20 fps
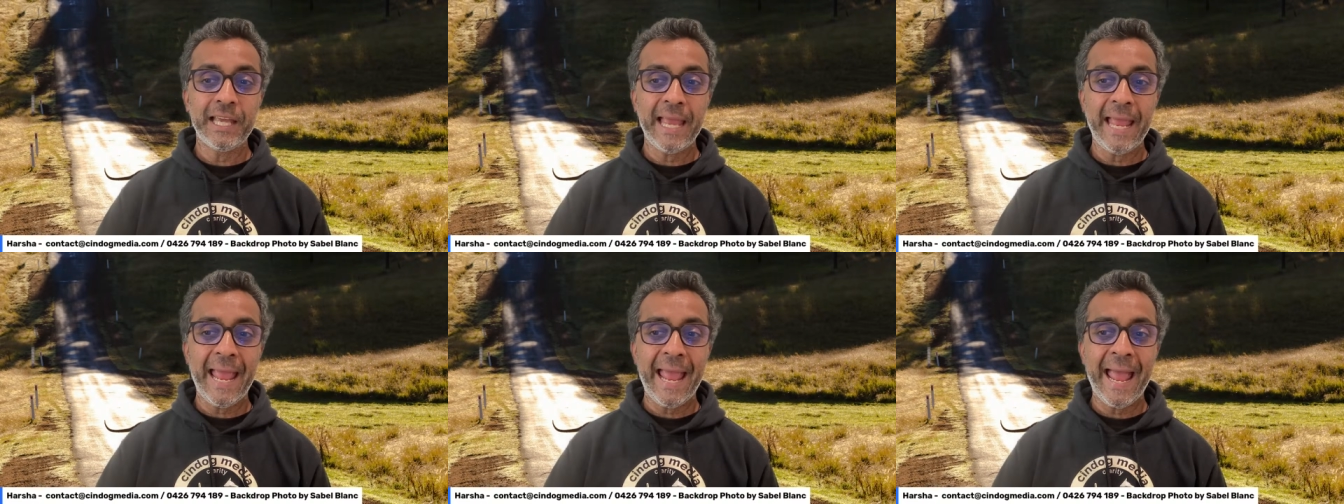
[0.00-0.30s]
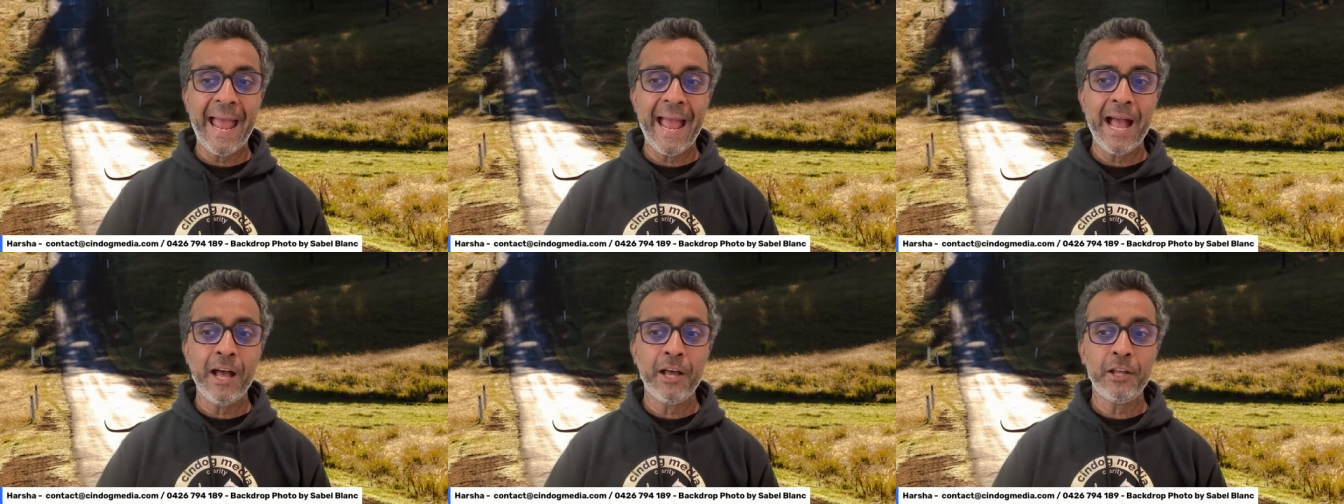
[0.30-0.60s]

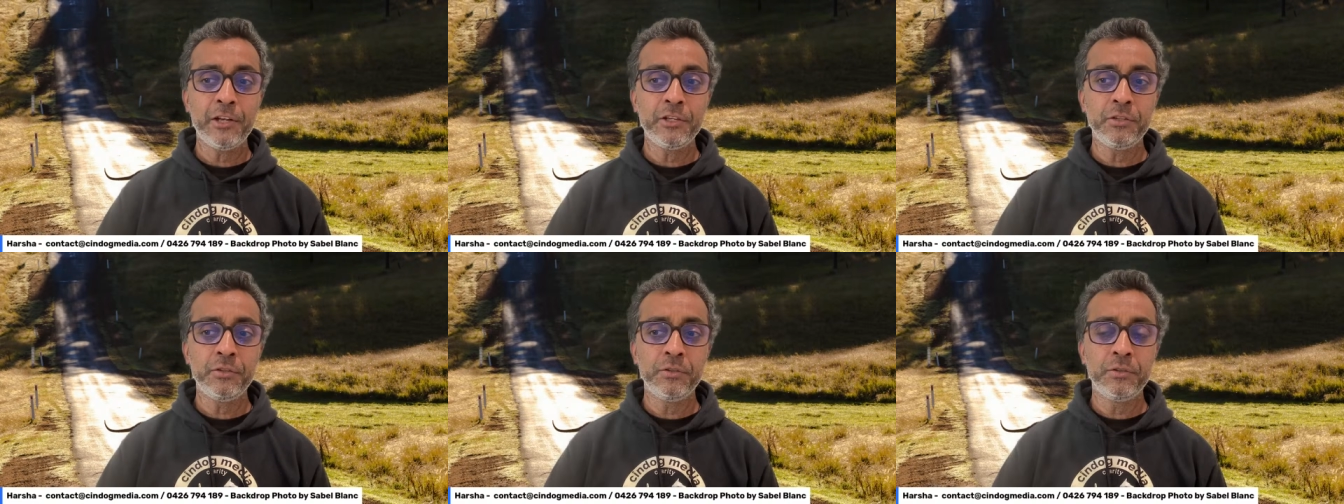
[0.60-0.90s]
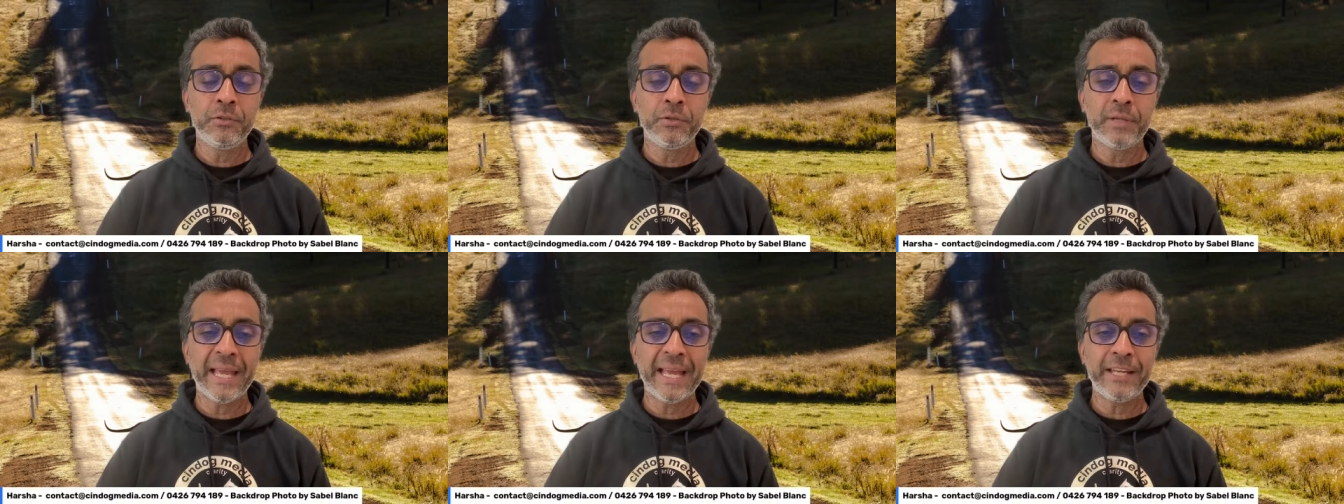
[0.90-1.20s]
how do
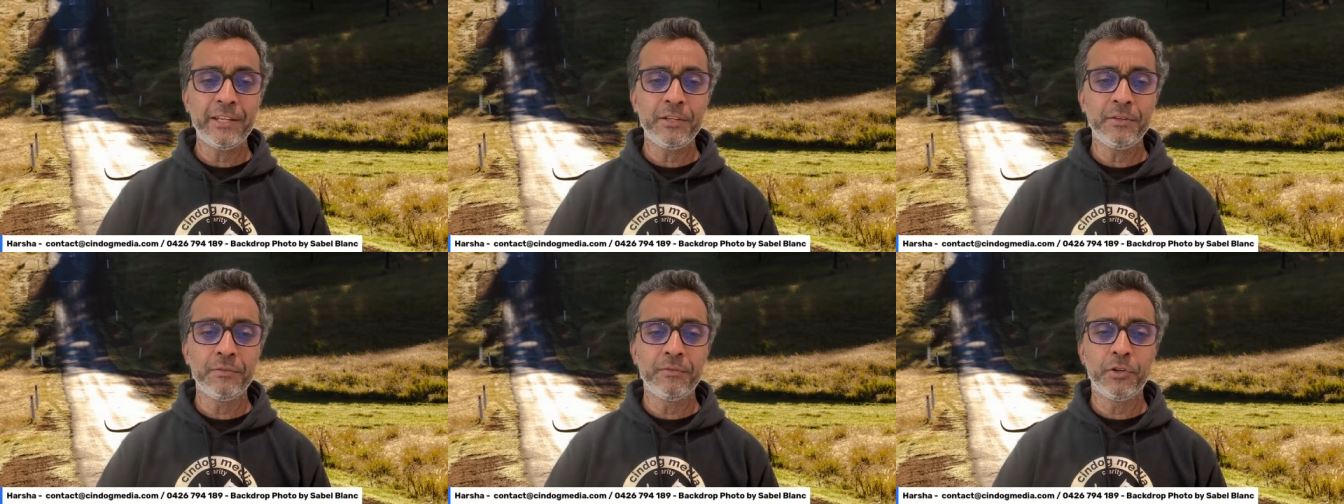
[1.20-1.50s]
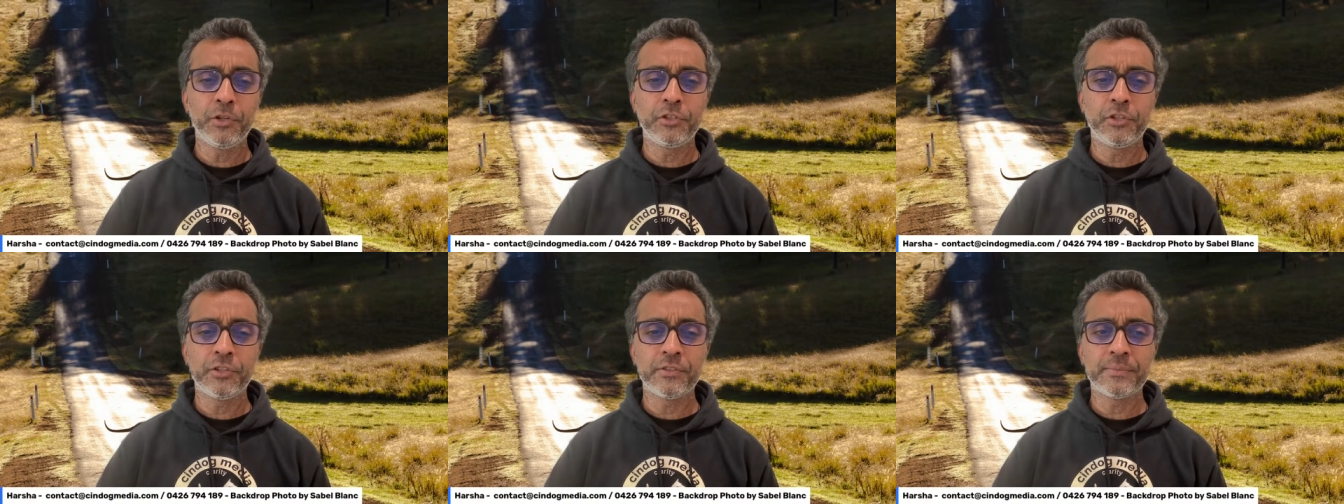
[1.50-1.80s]
you
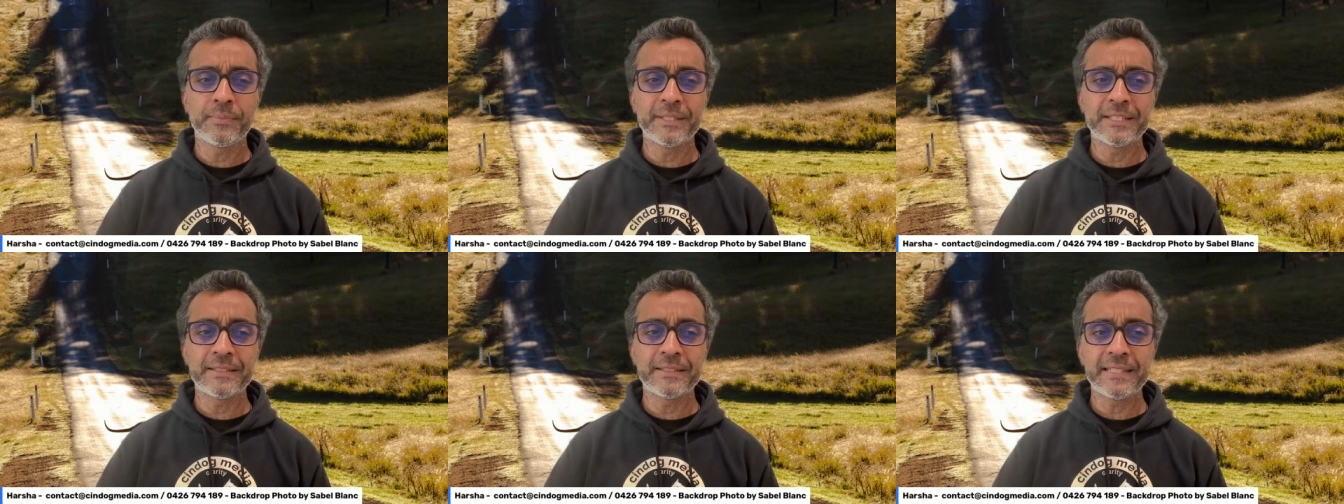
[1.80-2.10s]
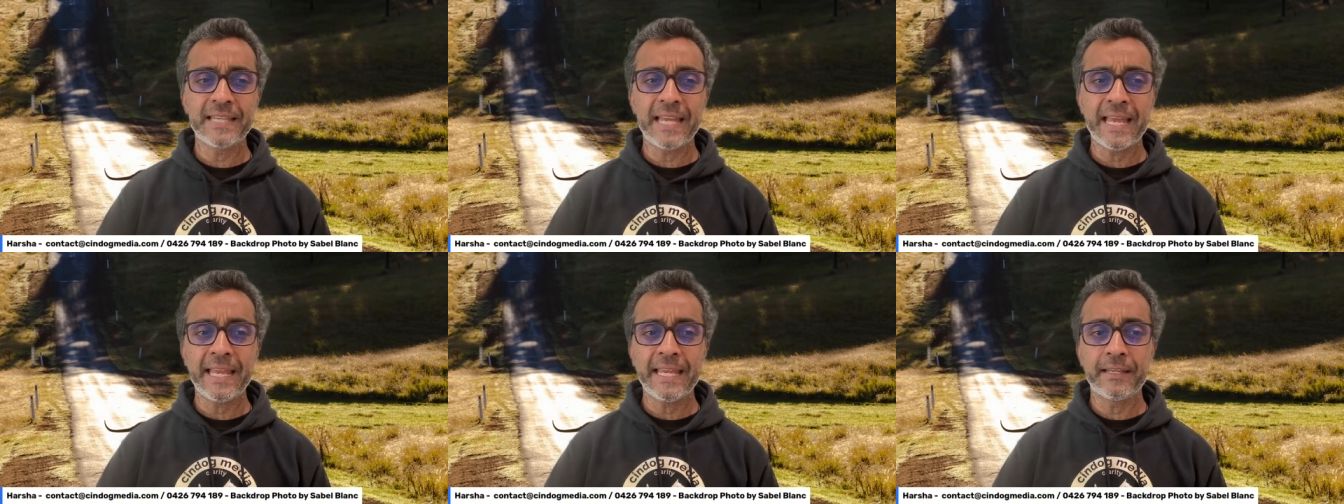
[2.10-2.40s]
avoid those
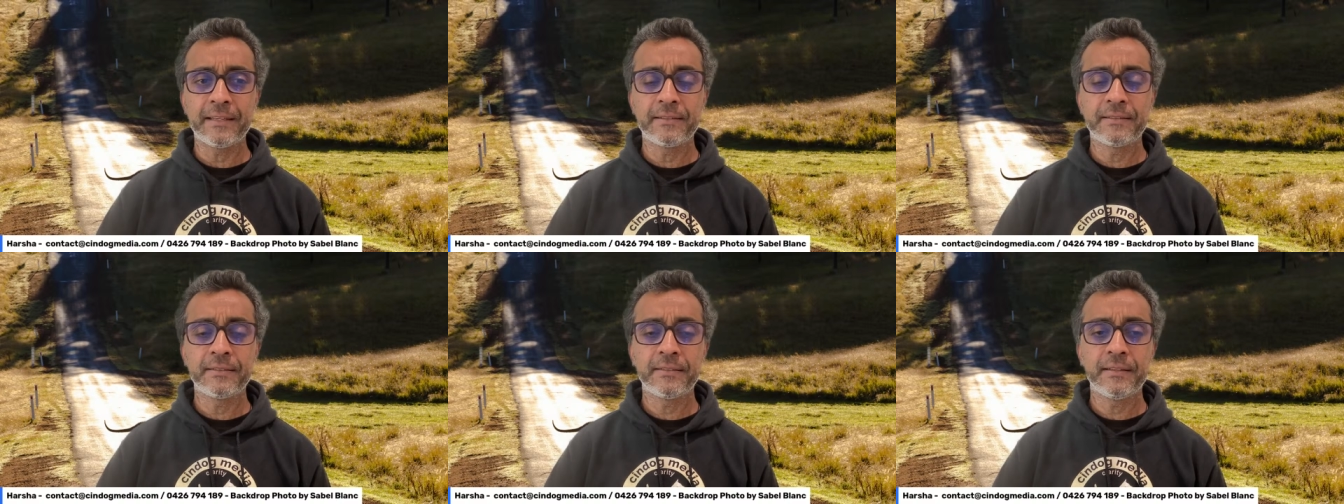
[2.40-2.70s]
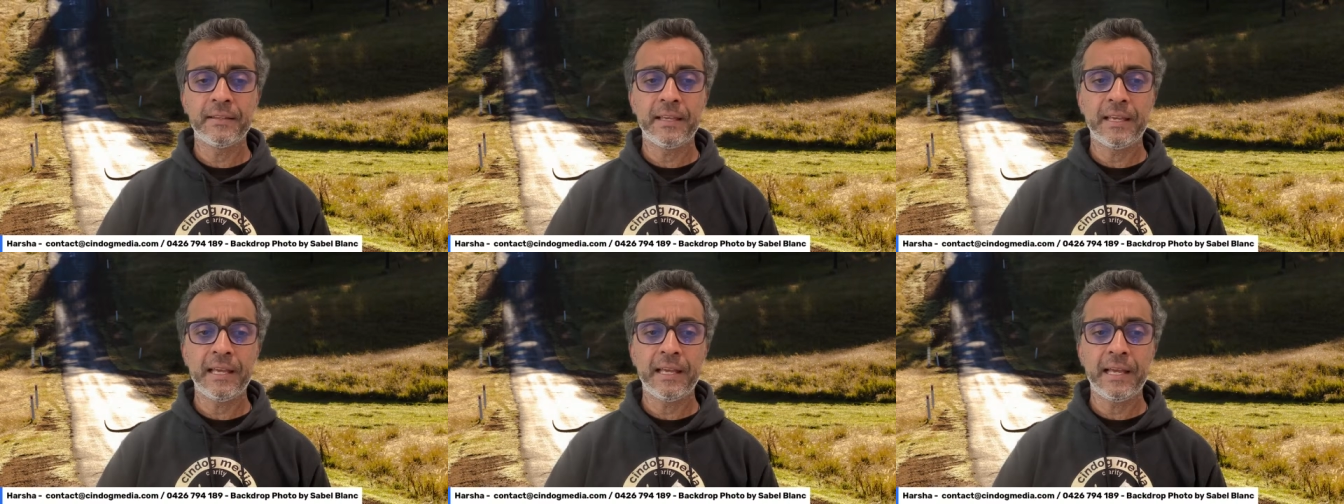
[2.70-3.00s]

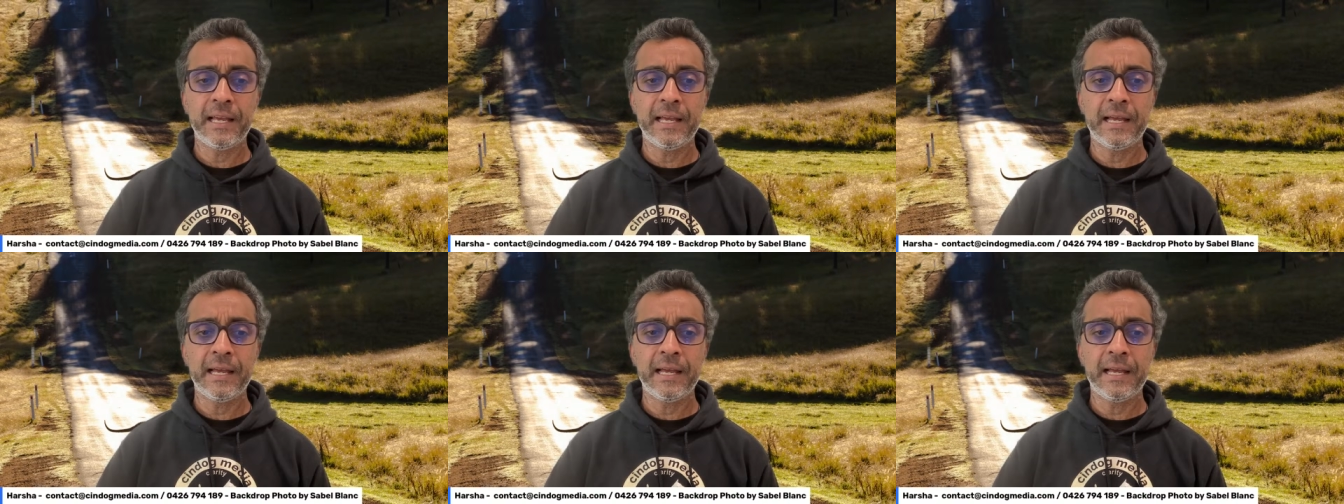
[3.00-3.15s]
mistakes